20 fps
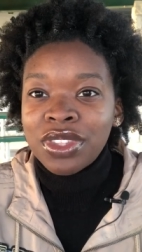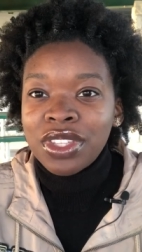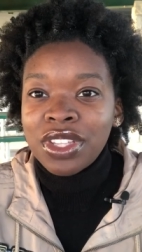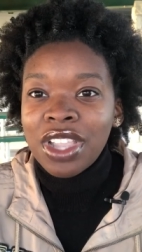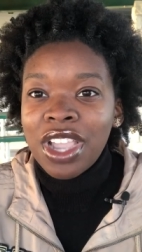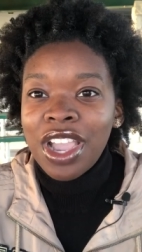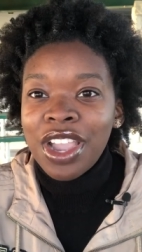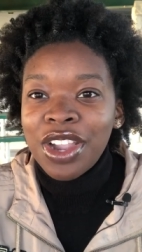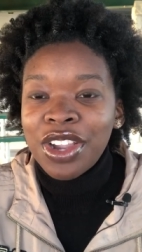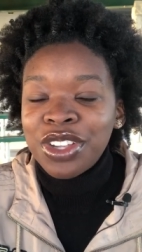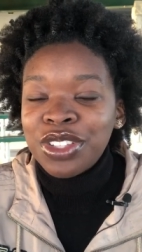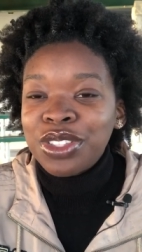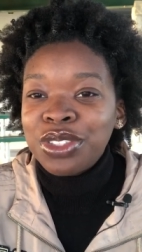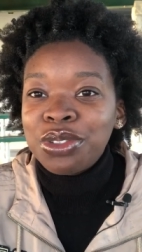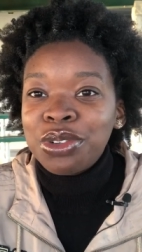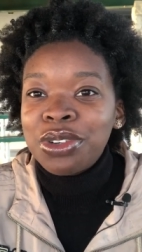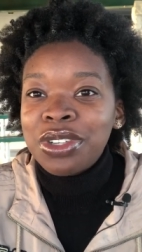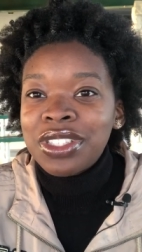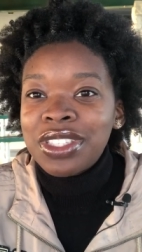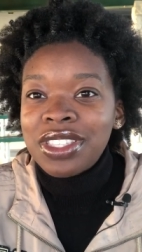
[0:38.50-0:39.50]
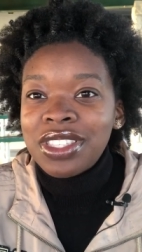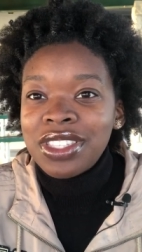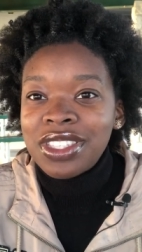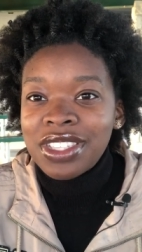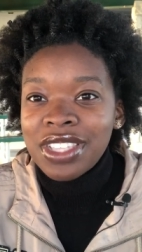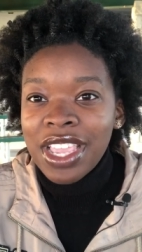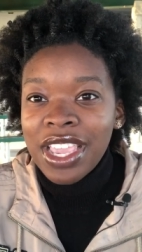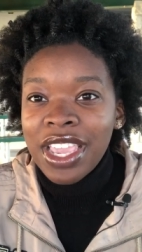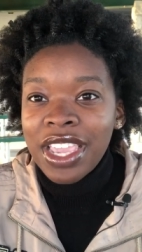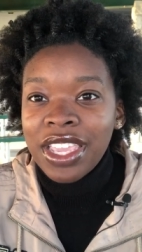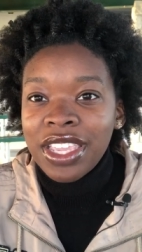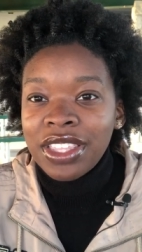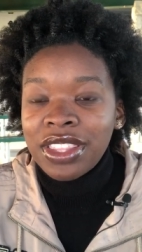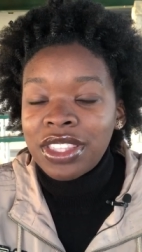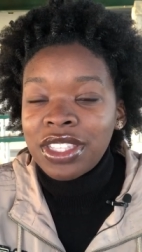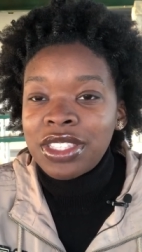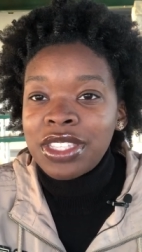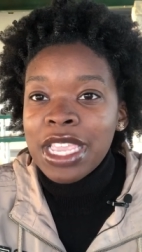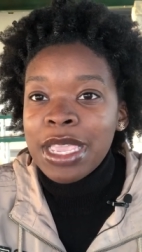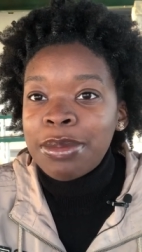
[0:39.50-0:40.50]
I heard the Lord say, The
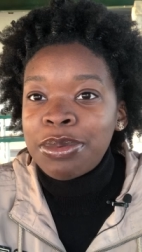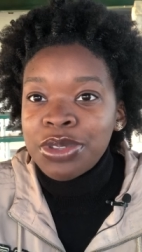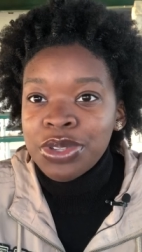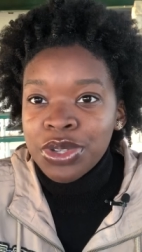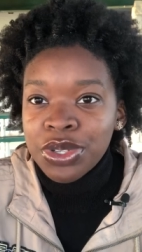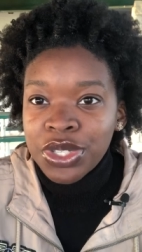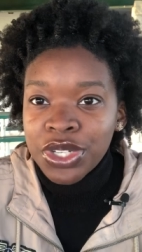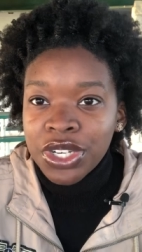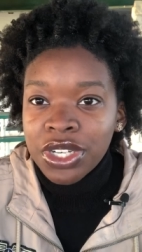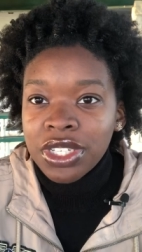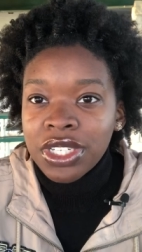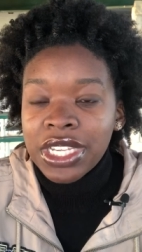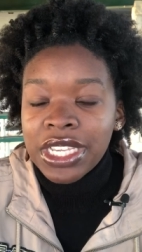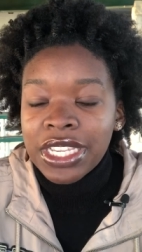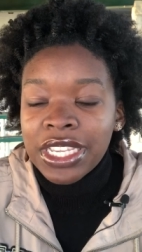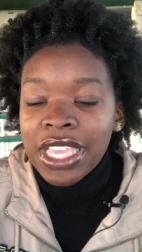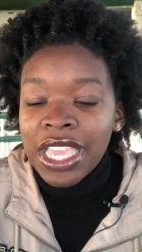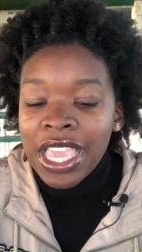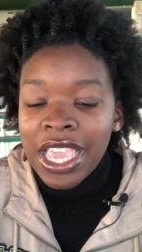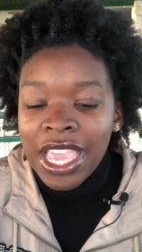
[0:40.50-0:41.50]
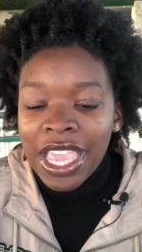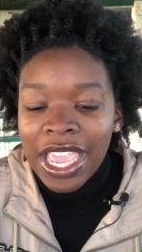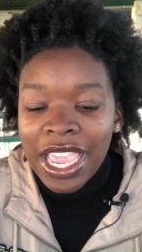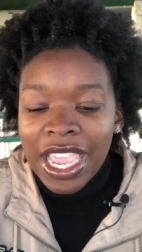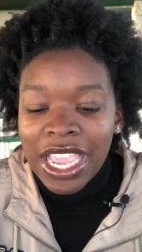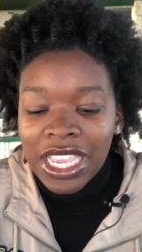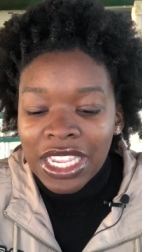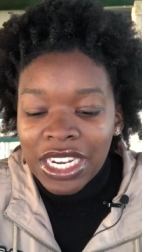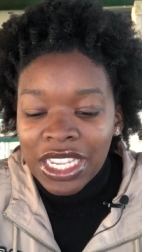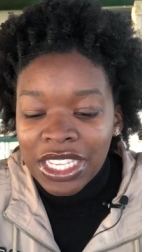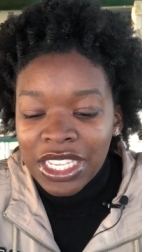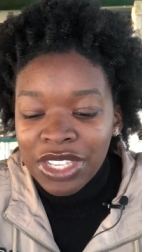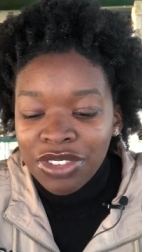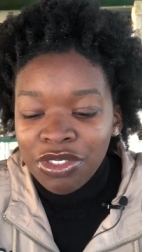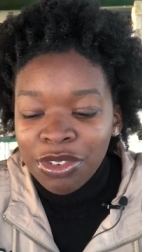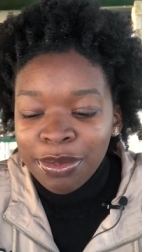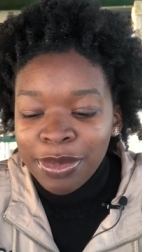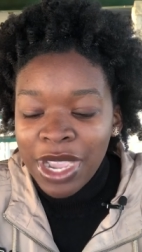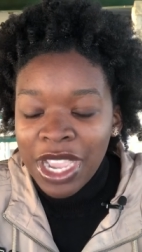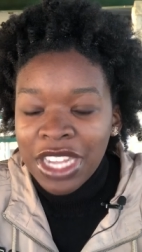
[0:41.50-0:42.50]
tables are turning. And He
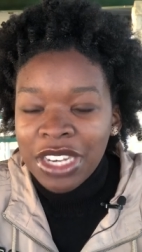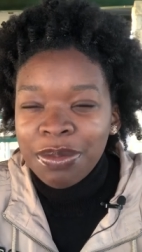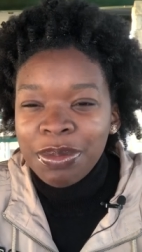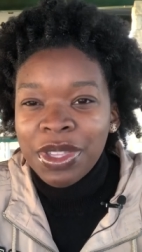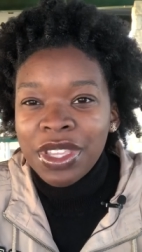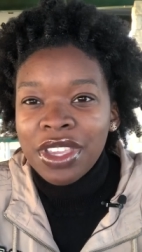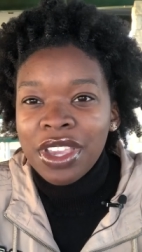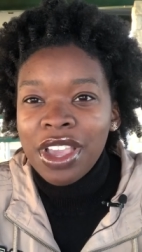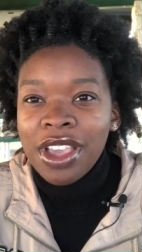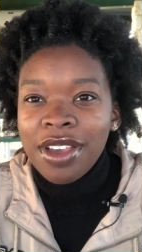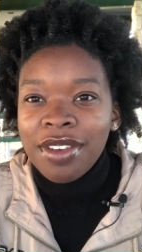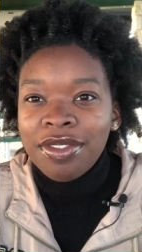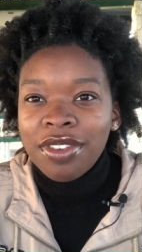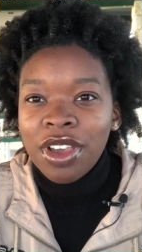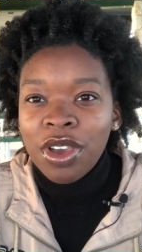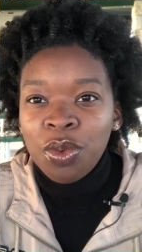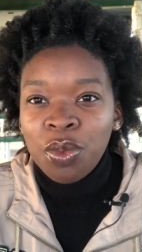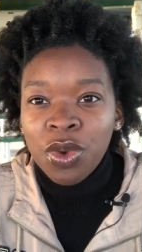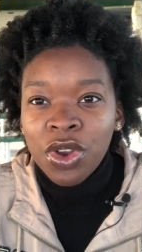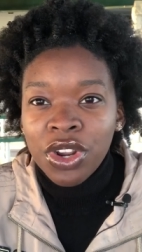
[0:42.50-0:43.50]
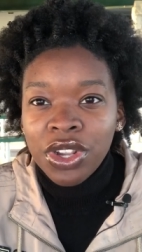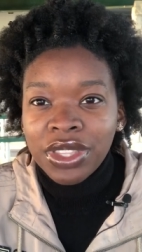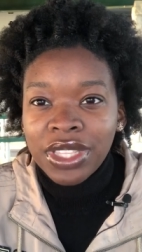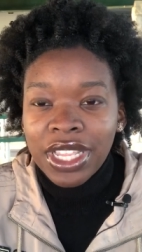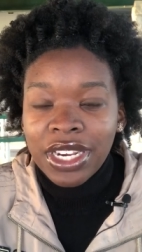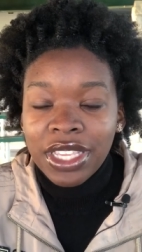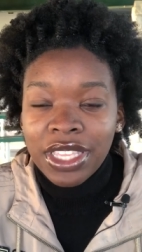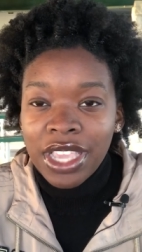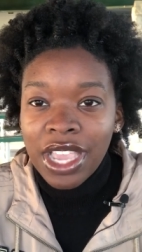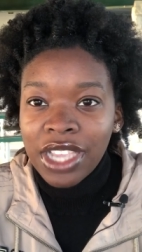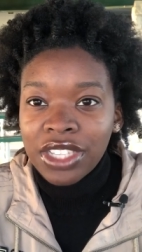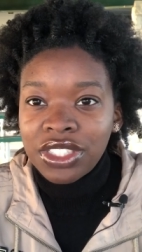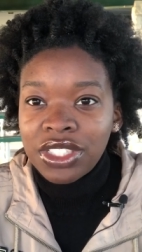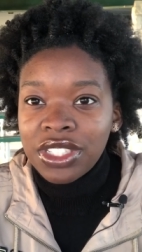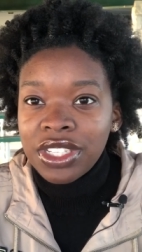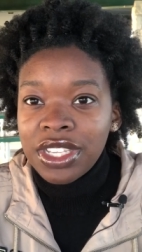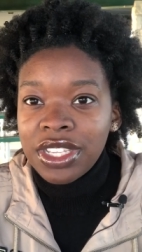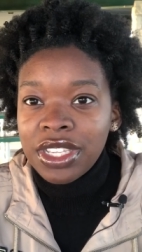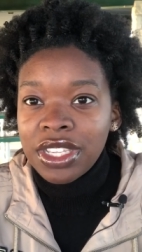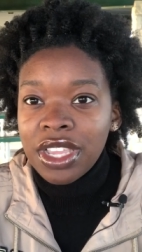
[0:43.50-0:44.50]
reminded me of a word that He
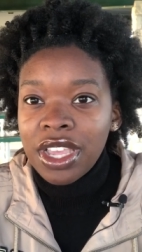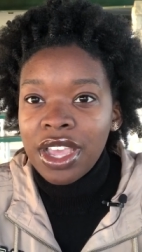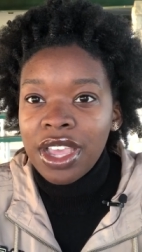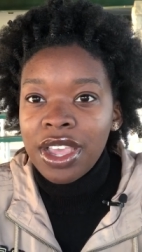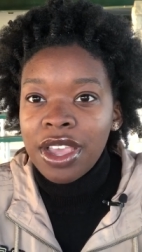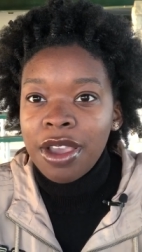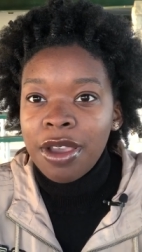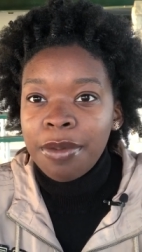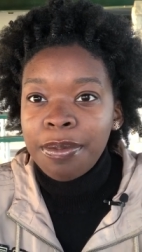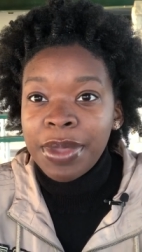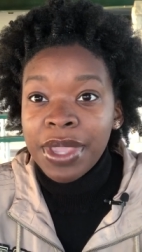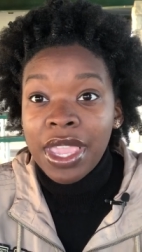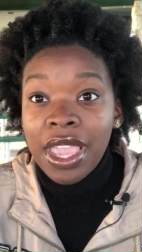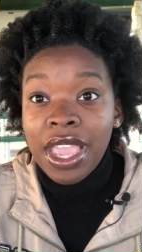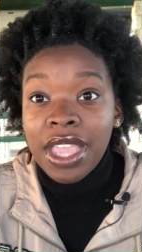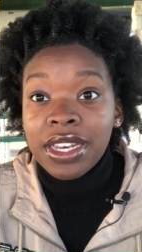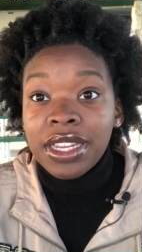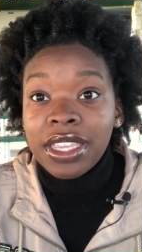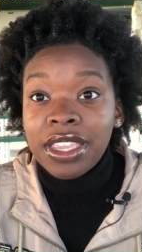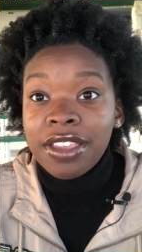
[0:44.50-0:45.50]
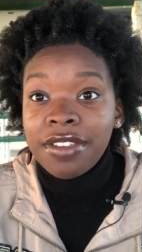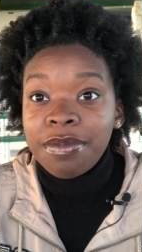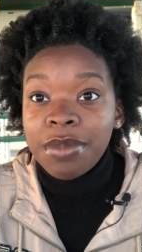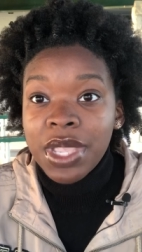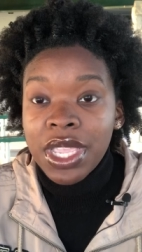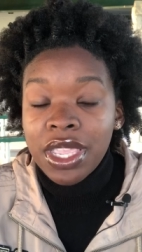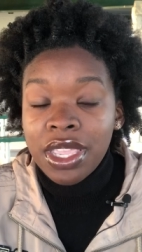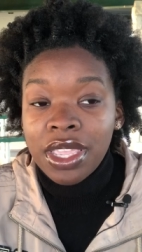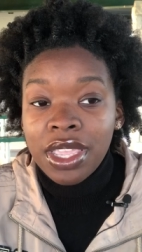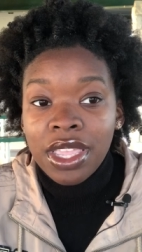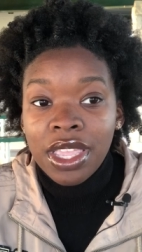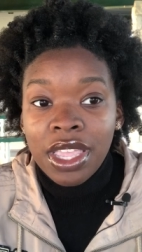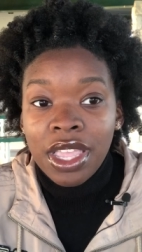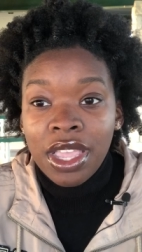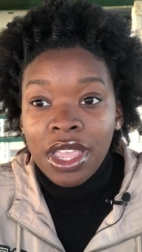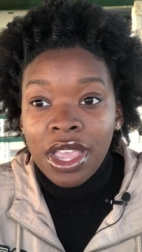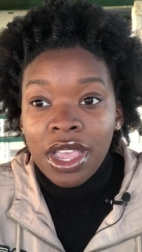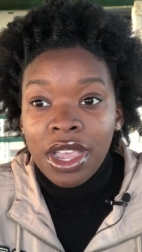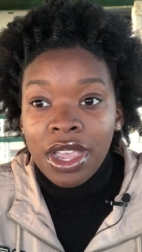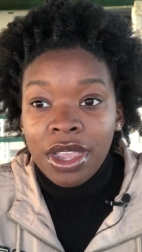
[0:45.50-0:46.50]
actually uh, began to give me,
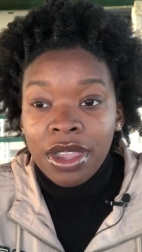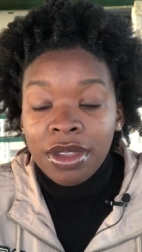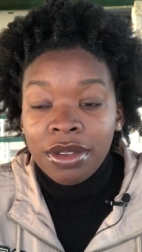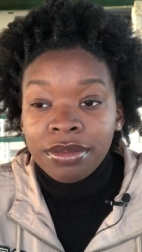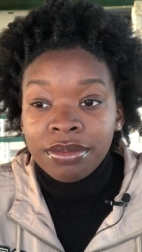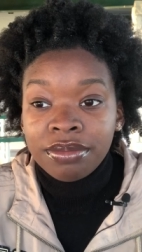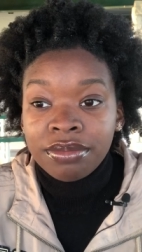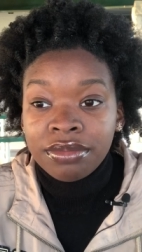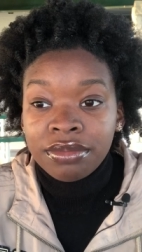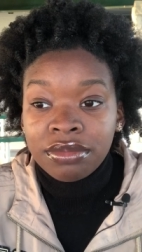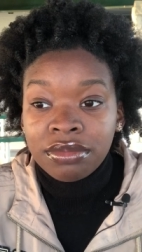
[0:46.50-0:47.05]
um,